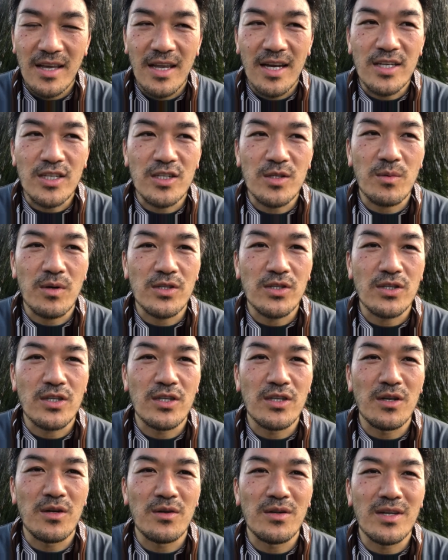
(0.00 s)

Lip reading: I just want you to know